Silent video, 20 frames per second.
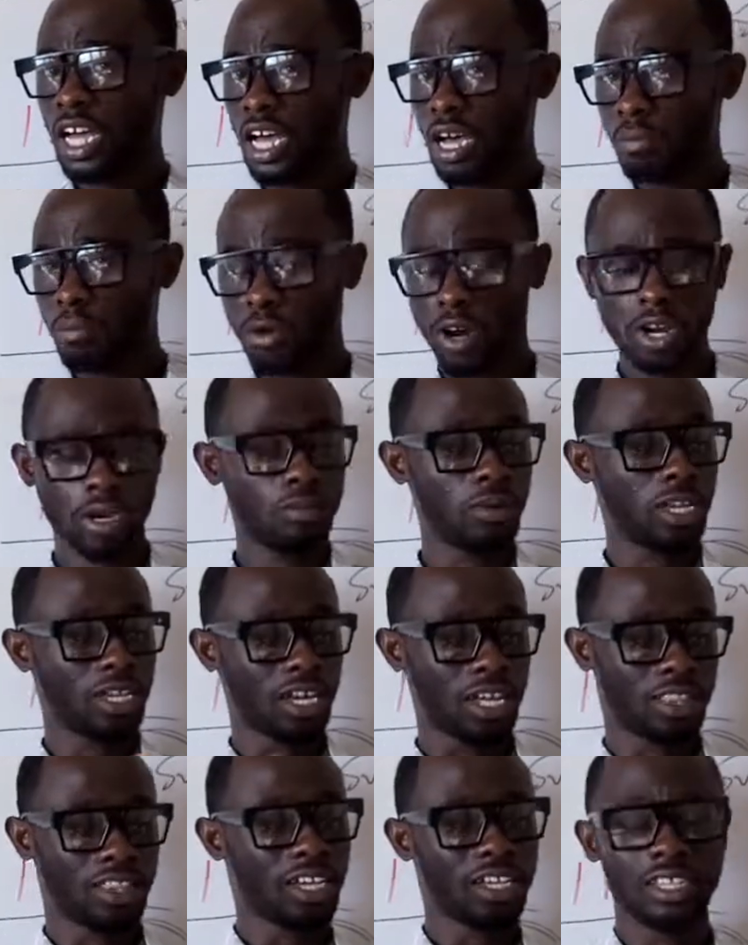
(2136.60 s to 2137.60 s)
appointment.
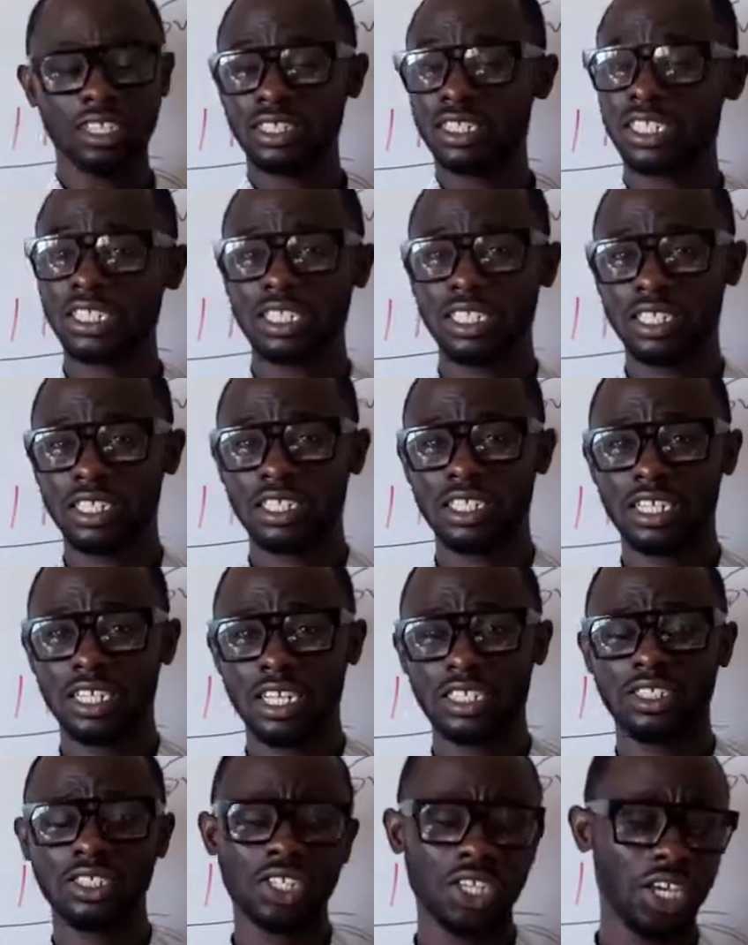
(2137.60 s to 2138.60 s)
I think this is
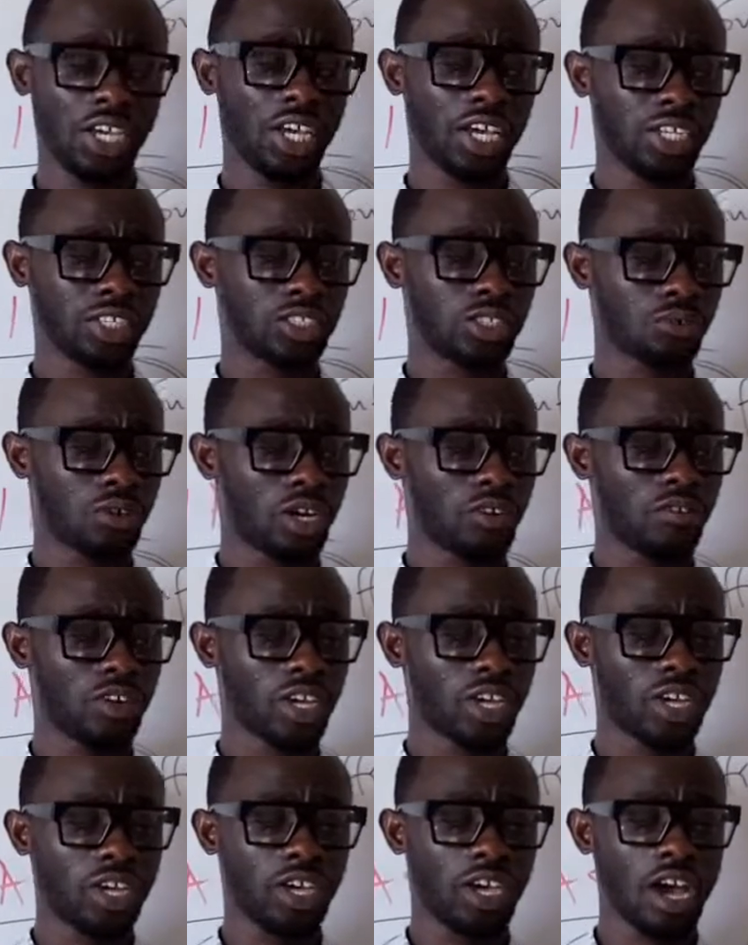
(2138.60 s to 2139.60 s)
the C, it's one of the
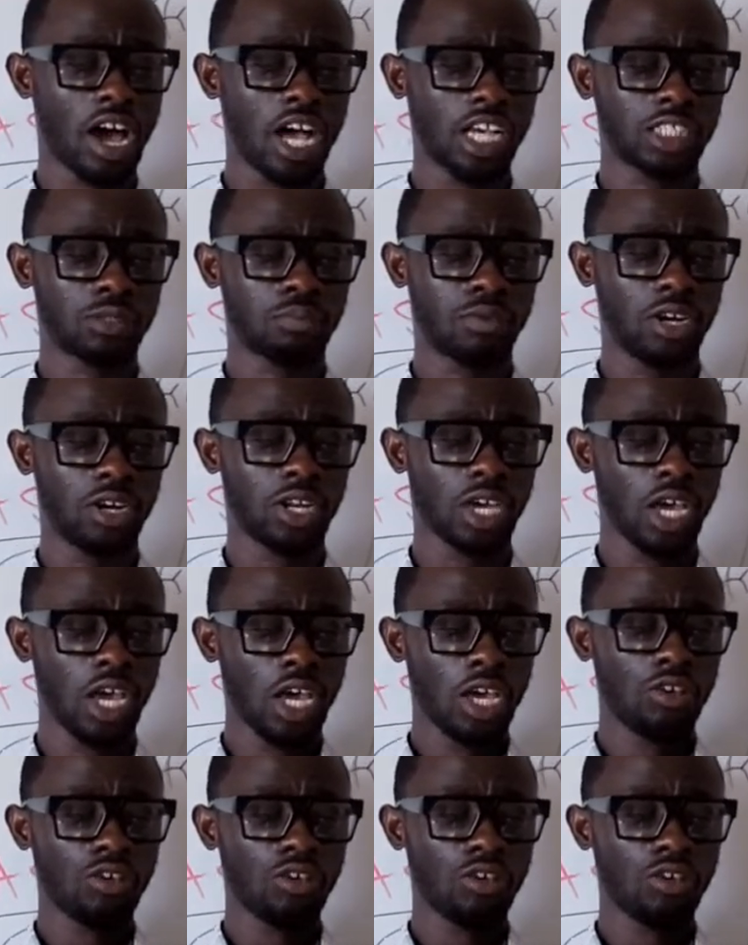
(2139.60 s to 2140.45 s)
key aspects,